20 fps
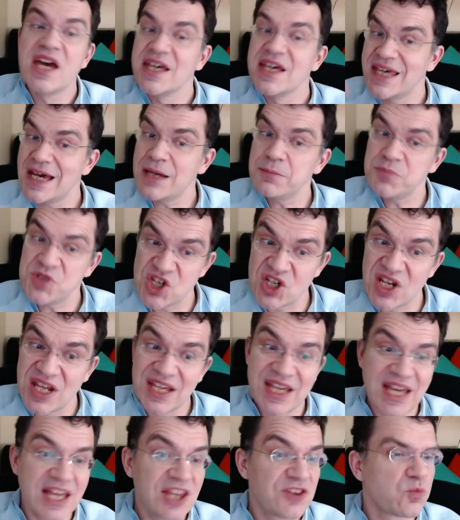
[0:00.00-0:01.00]

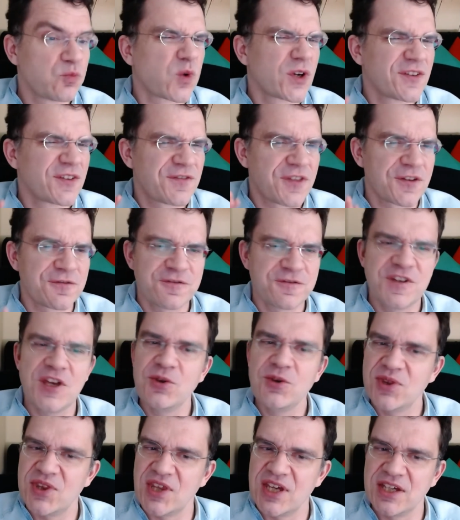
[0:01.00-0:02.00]
Captioning is one of the
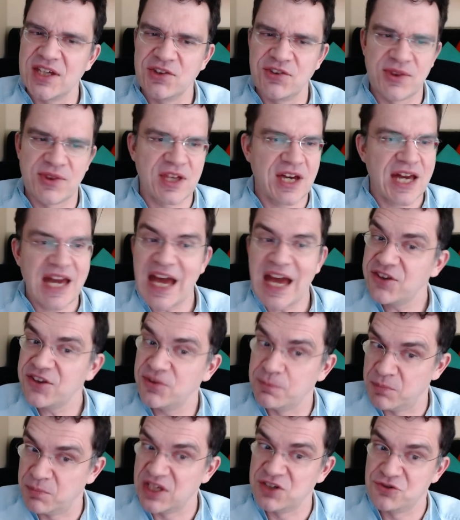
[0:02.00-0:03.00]
few things that
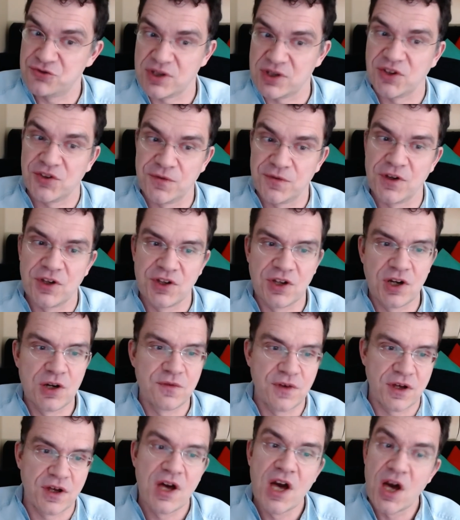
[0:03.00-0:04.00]
hasn't been transferred
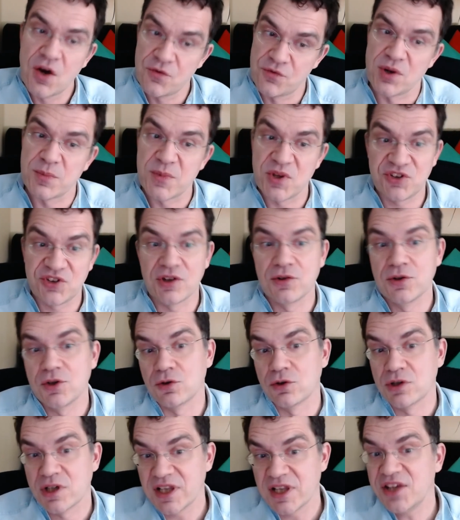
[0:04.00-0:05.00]
over from the
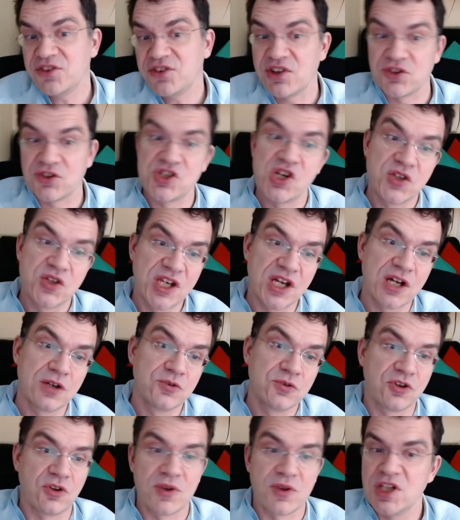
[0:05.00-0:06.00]
so-called classic studio
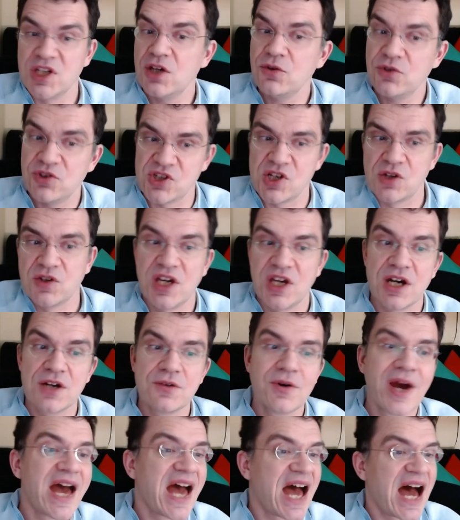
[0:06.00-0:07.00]
to the new studio,